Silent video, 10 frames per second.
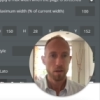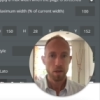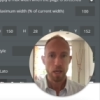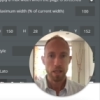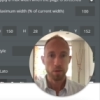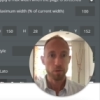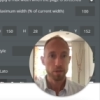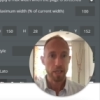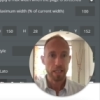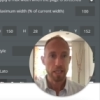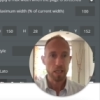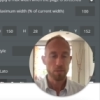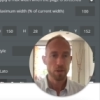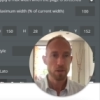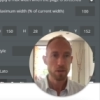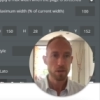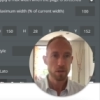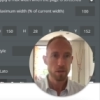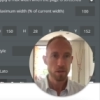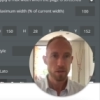And then we'll say keep
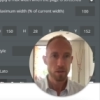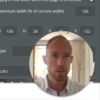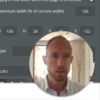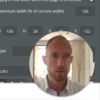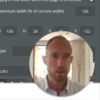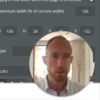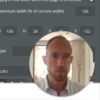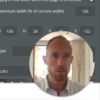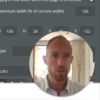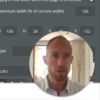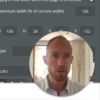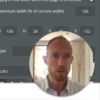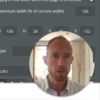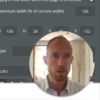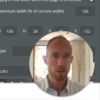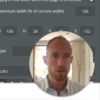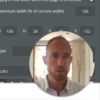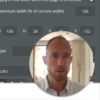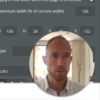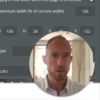
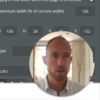subscription.